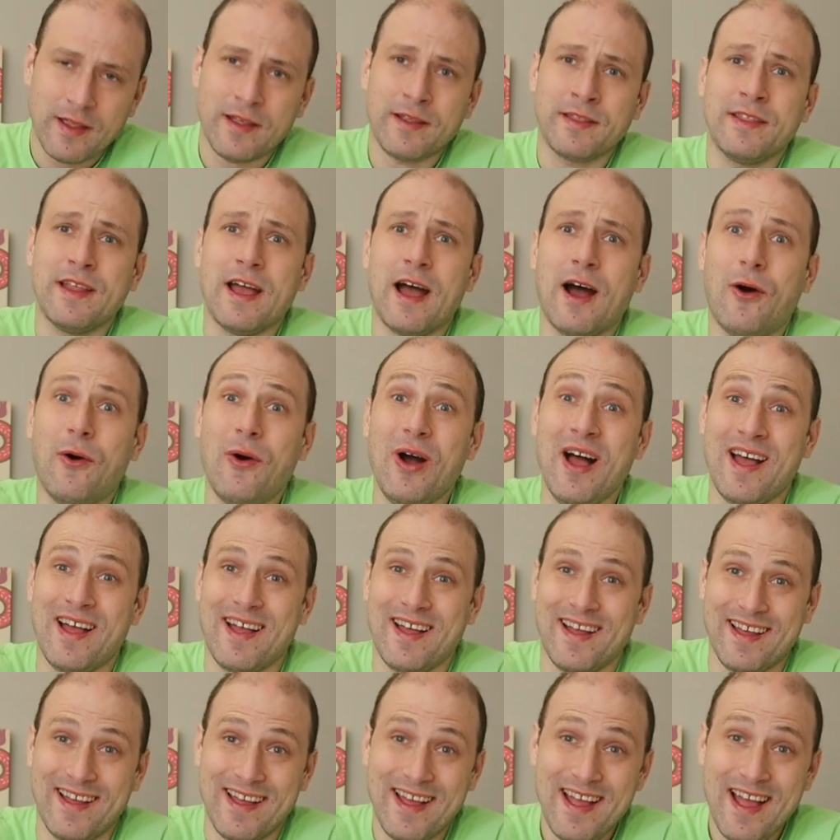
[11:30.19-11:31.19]
Now,
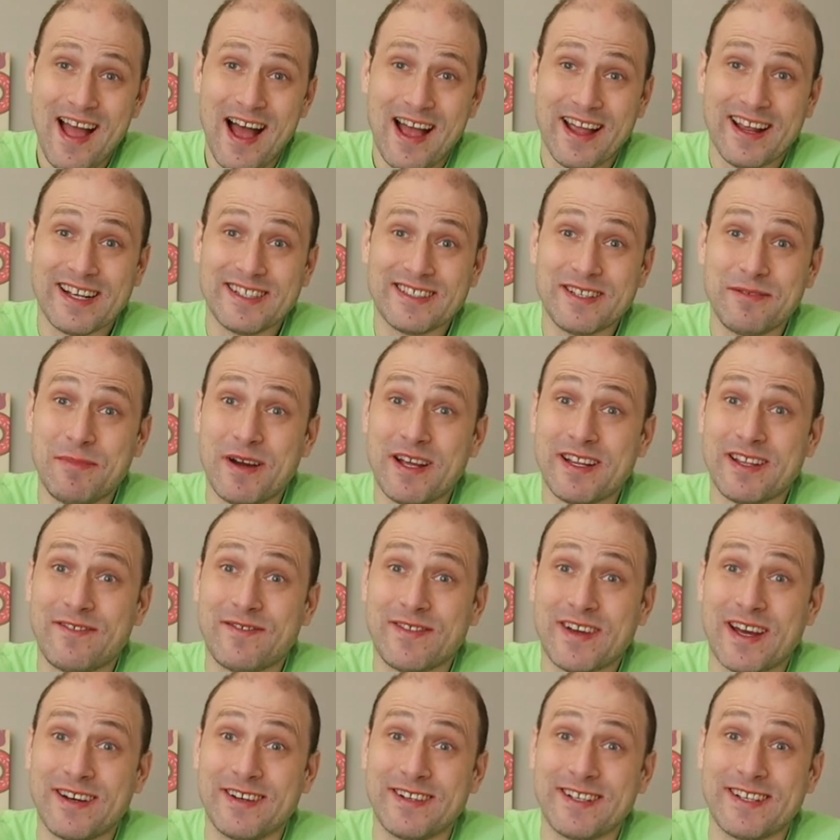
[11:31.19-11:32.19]
I guess they might
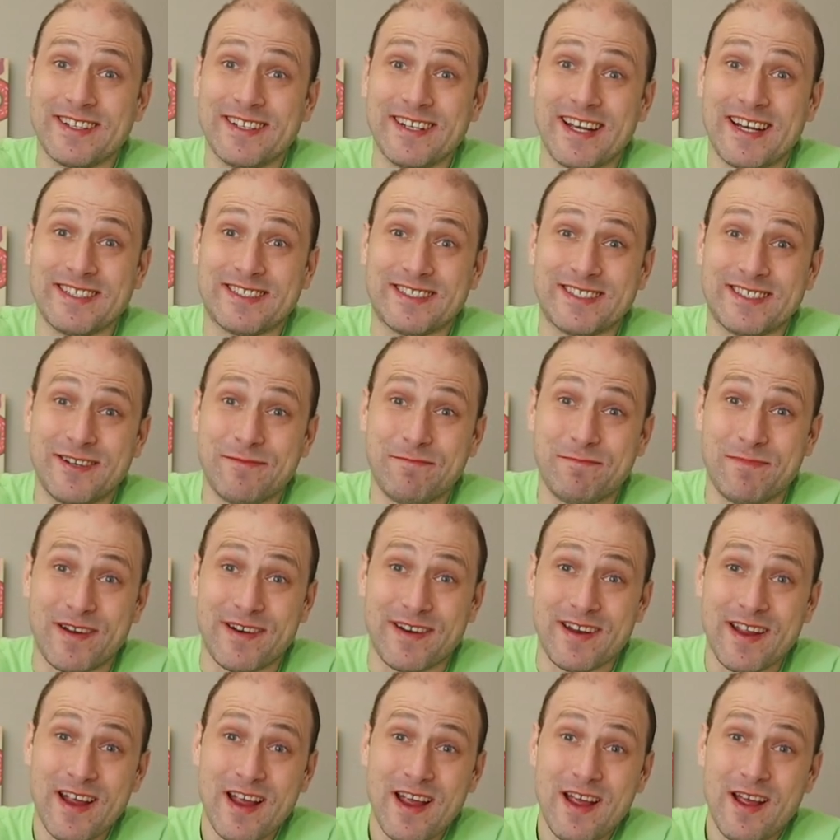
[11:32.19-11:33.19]
have gotten a nice
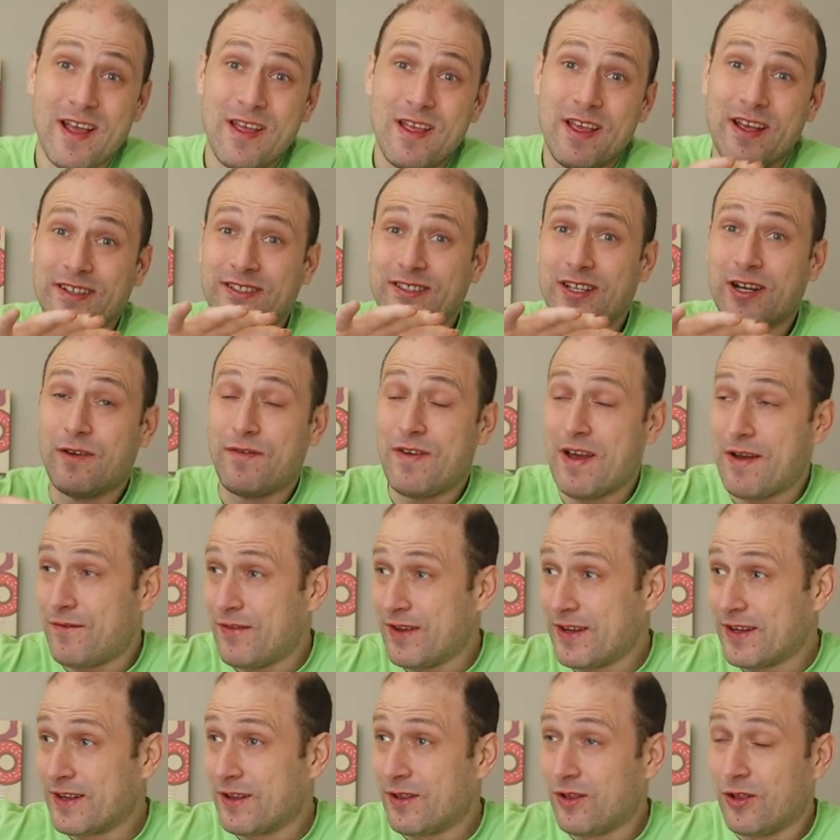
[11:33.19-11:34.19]
shipment. Instead of
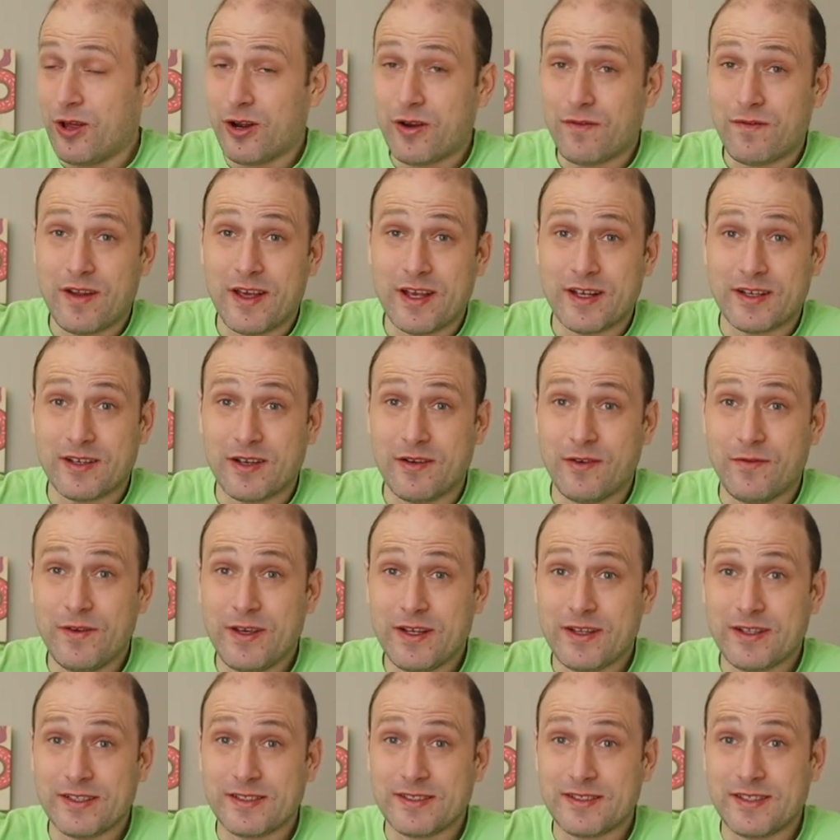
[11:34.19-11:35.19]
having a lot of like a
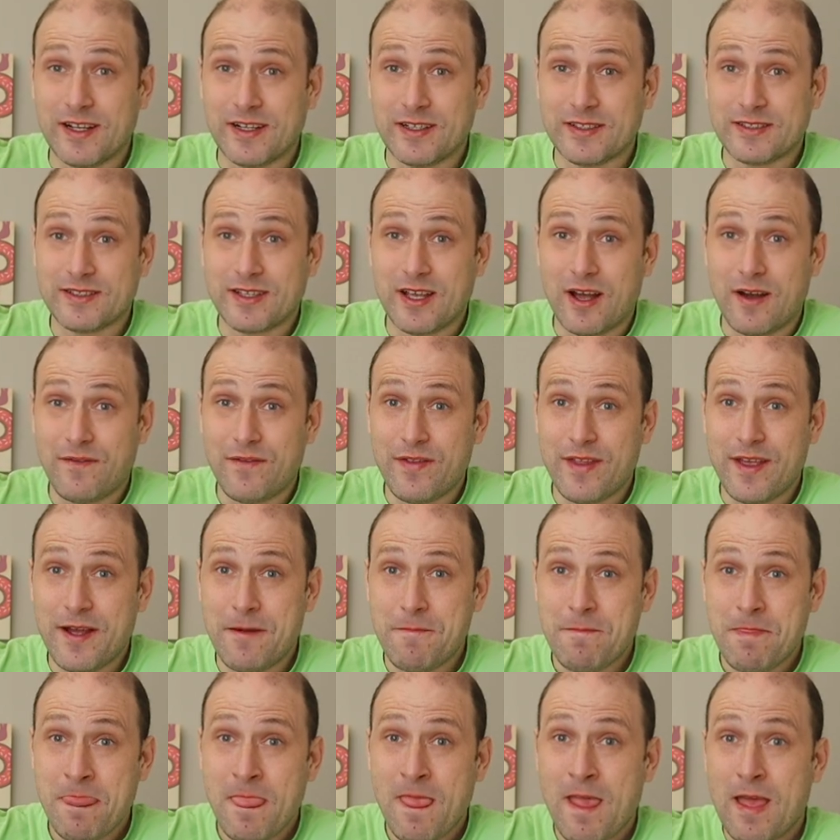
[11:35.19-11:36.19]
weekly sales stuff
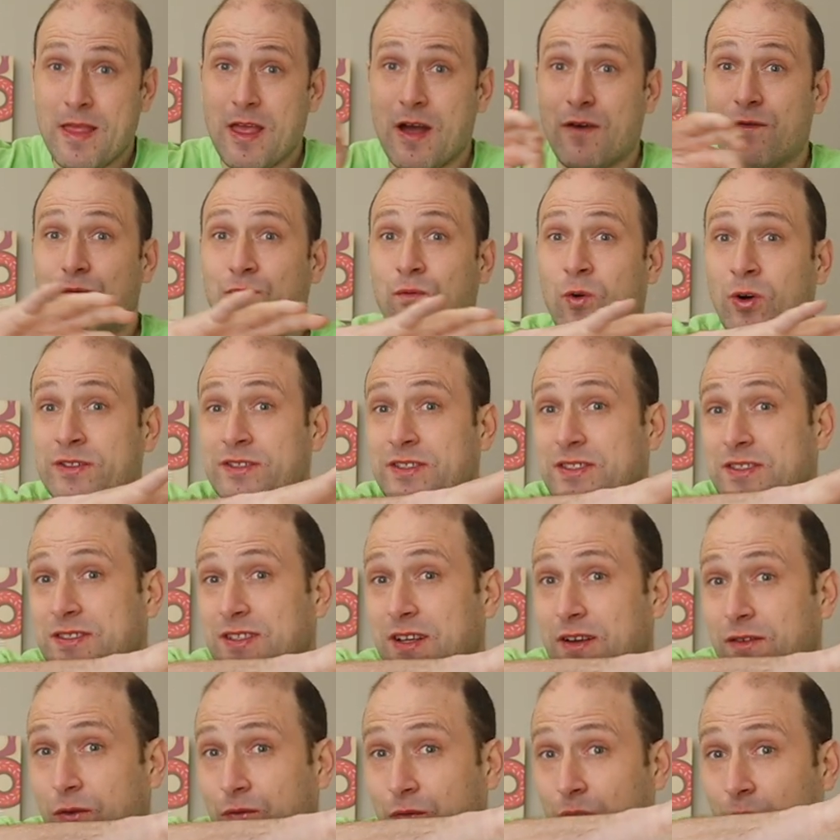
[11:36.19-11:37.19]
there, they have one
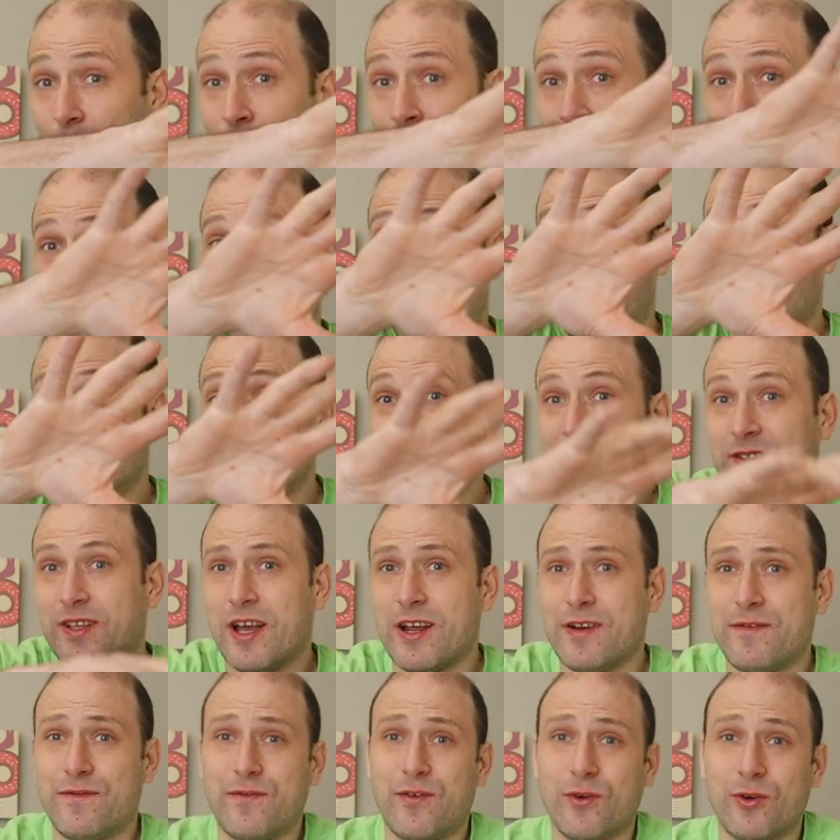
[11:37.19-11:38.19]
full
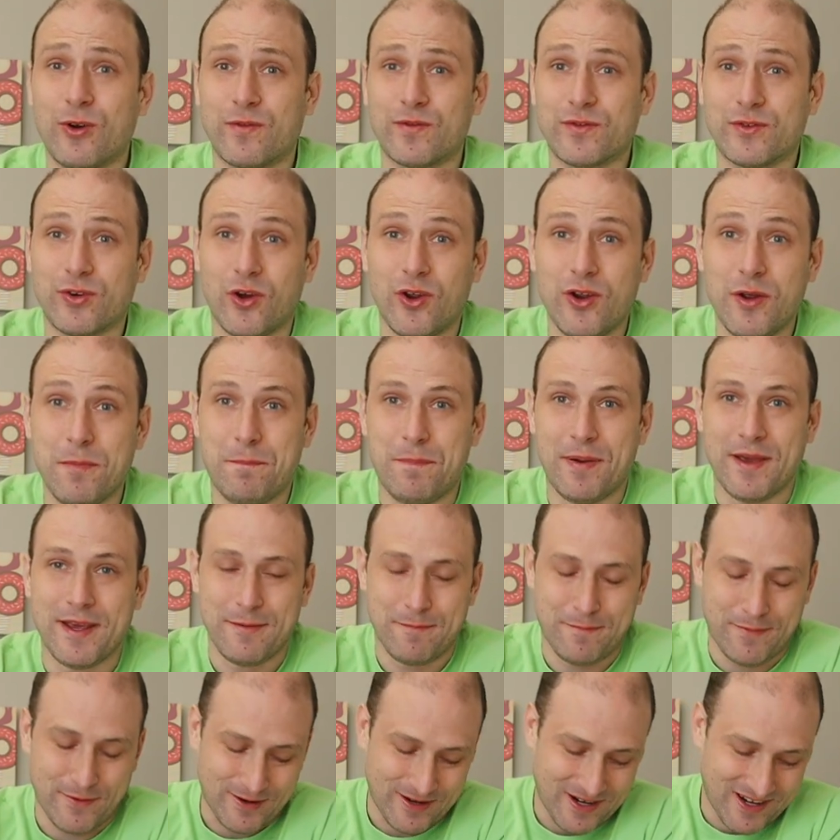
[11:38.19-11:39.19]
site full of toilet
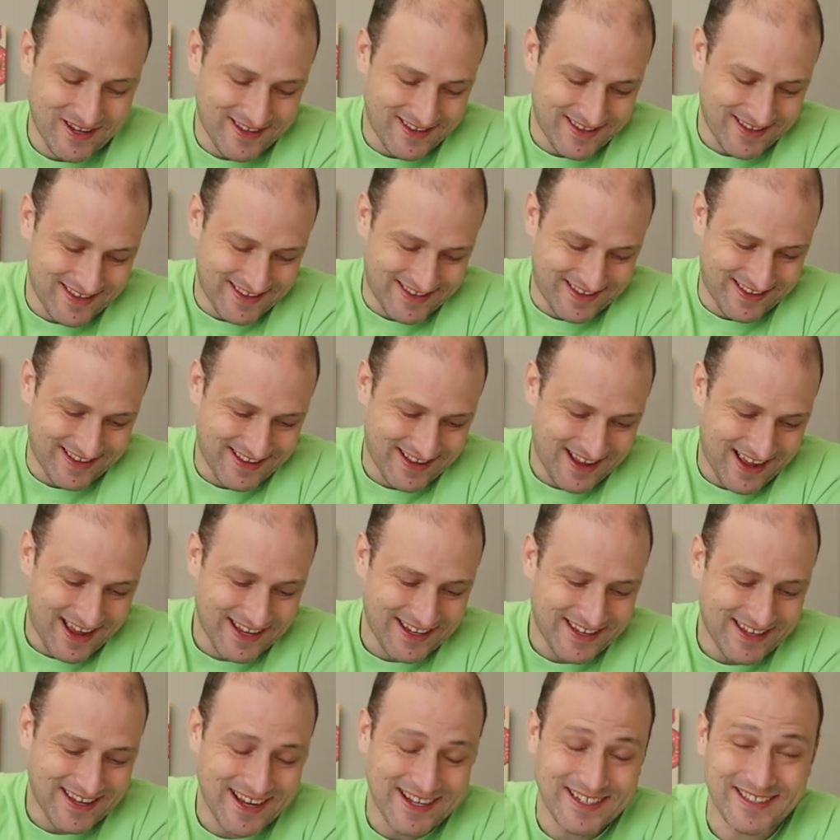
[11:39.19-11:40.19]
paper.
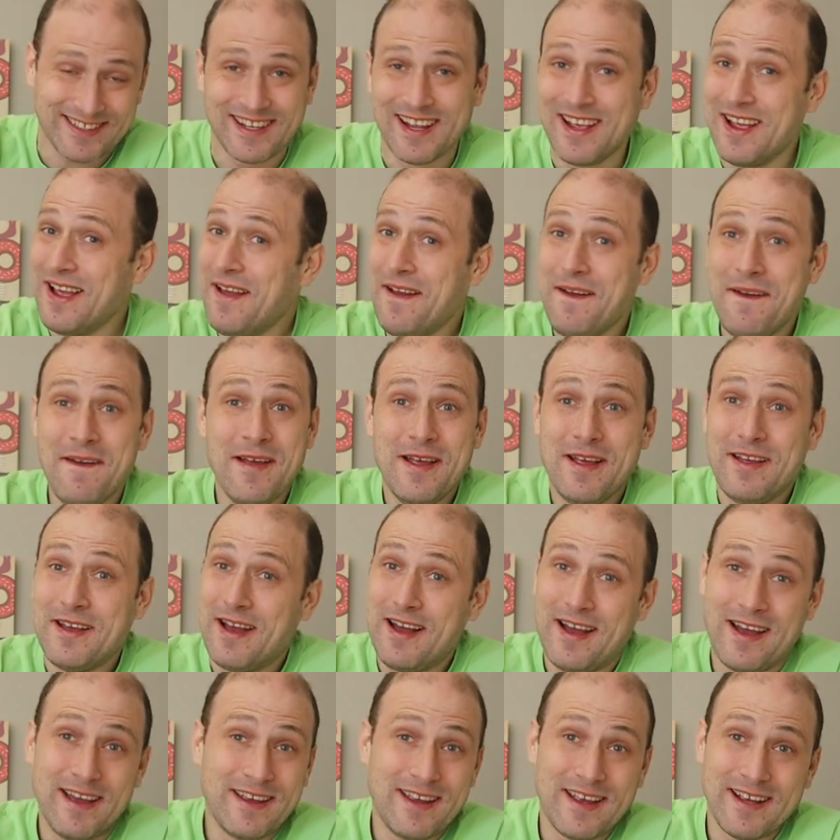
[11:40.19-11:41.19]
I guess
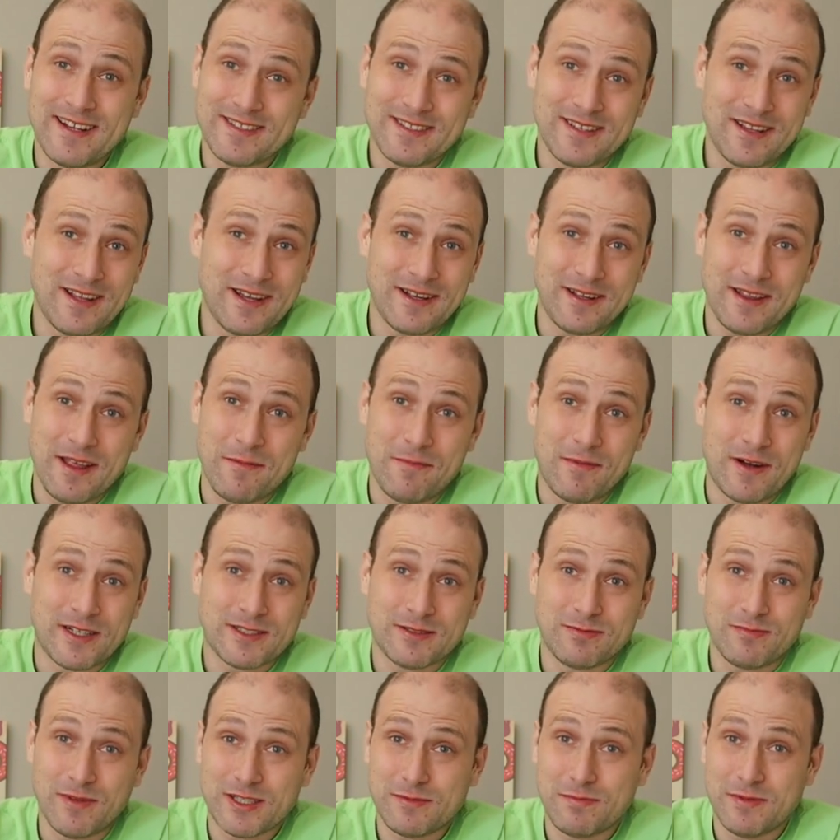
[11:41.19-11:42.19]
they
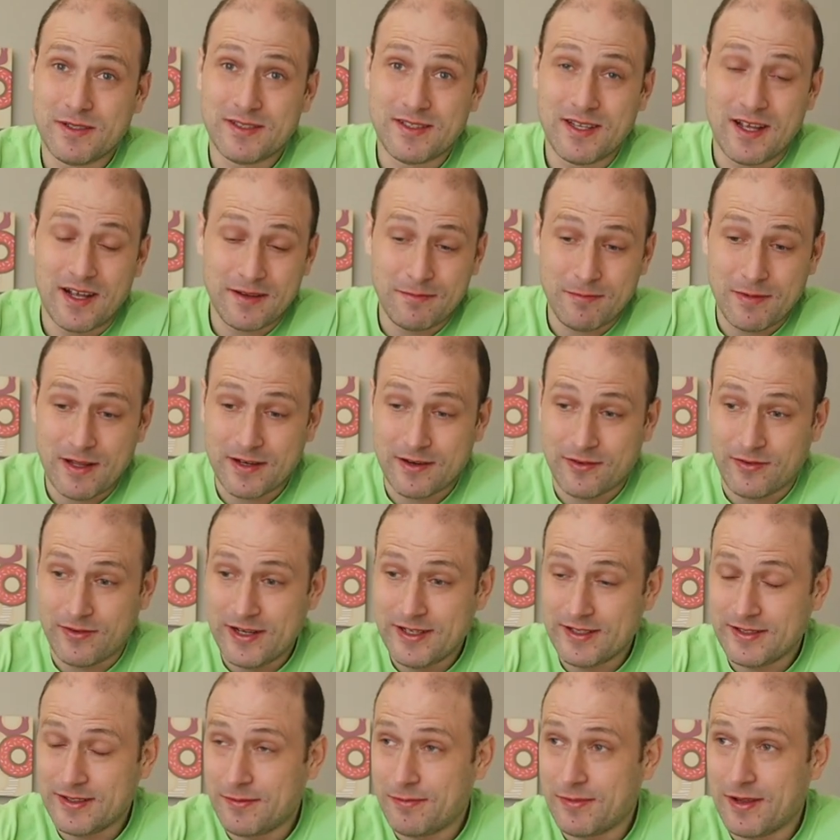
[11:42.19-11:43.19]
must be selling like
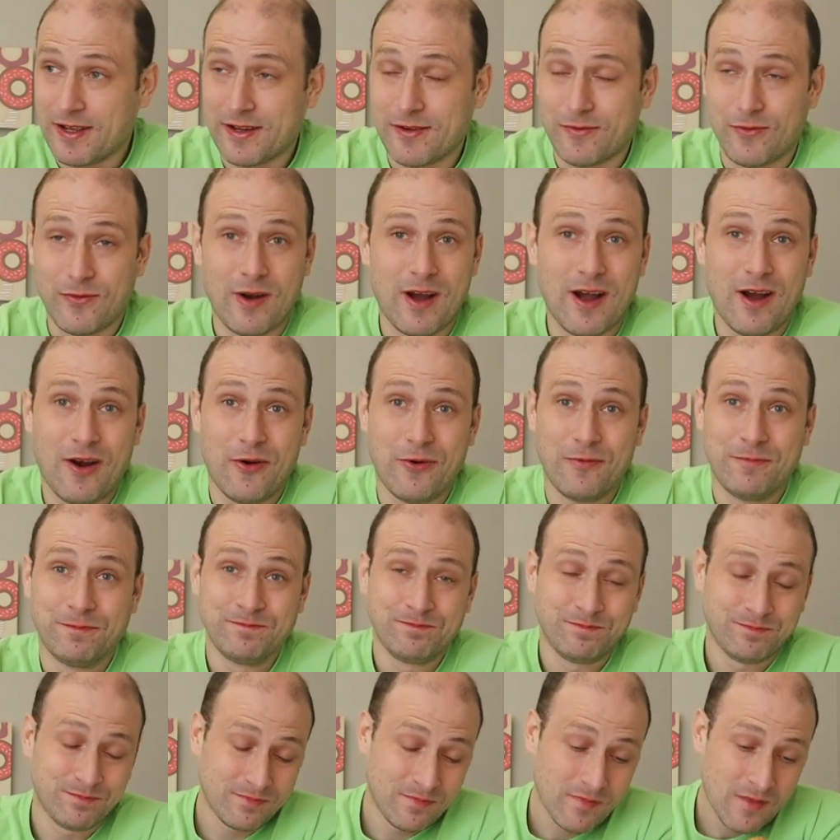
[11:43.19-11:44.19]
crazy. I'm like, wow.